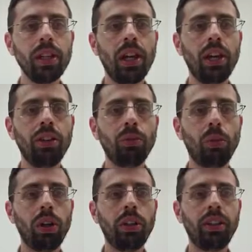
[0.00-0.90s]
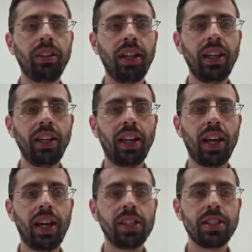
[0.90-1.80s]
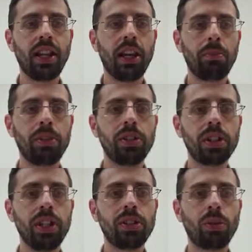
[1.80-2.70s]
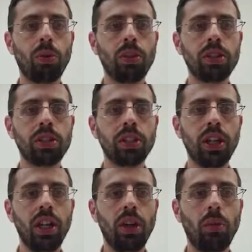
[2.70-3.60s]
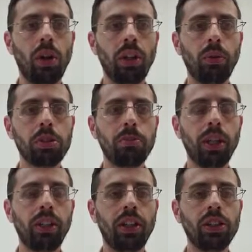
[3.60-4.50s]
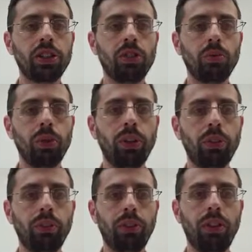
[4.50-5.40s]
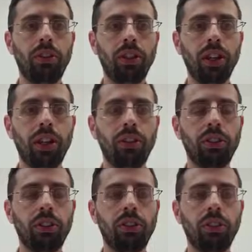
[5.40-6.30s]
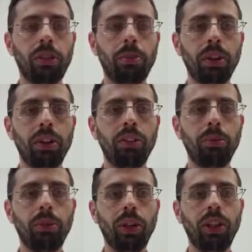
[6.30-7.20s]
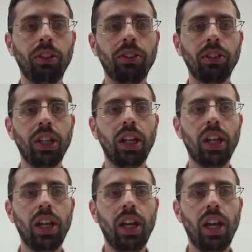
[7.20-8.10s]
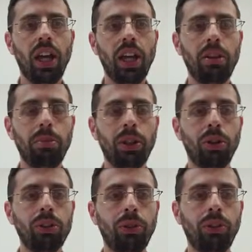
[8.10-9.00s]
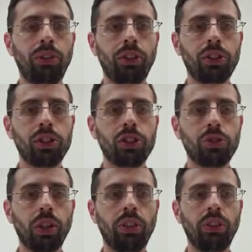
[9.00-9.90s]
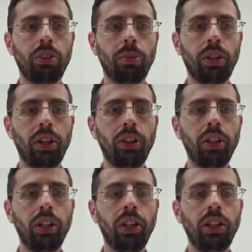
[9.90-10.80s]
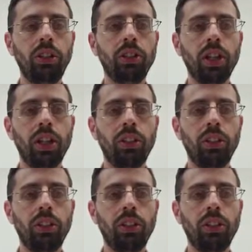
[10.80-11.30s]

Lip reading: And one day, as it happens, his horse, while he wasn't paying attention, reared off to the side and started stomping on some grains. And because he was such a strict disciplinarian, he